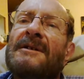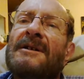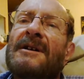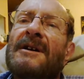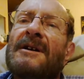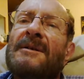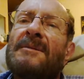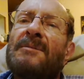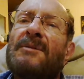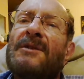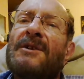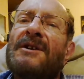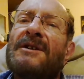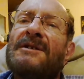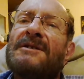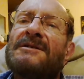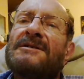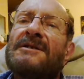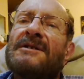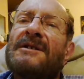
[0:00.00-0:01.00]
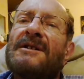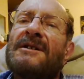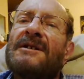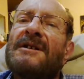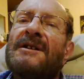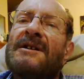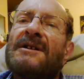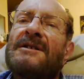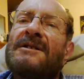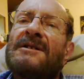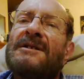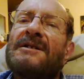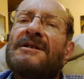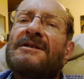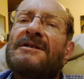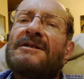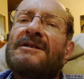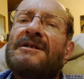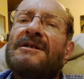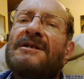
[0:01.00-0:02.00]
That means that
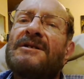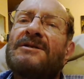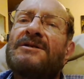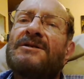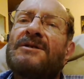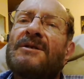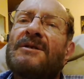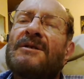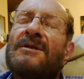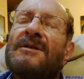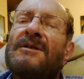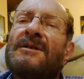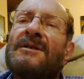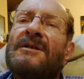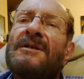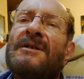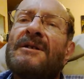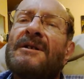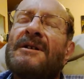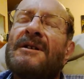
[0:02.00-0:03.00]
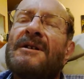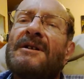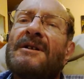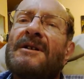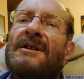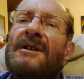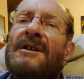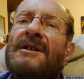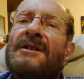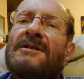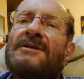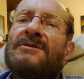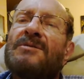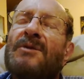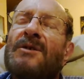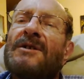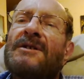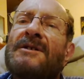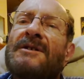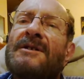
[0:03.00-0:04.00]
the sugar is
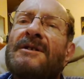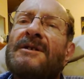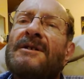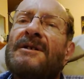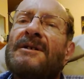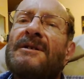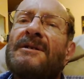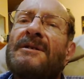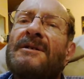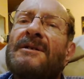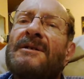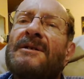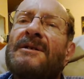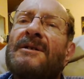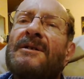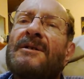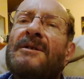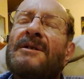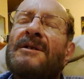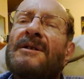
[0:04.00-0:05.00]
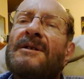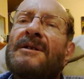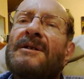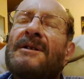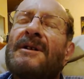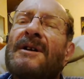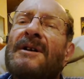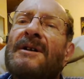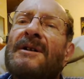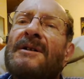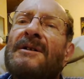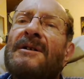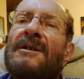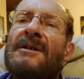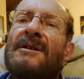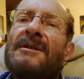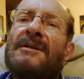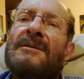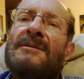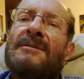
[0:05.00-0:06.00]
what the nucleotide,
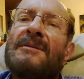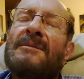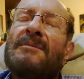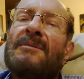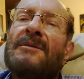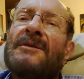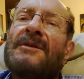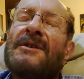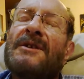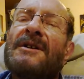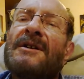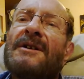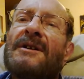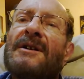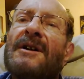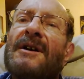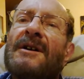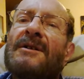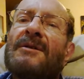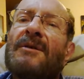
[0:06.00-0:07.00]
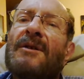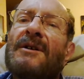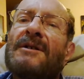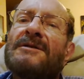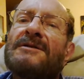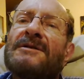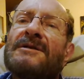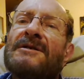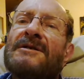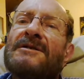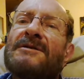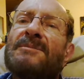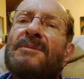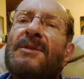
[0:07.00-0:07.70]
the nitrogenous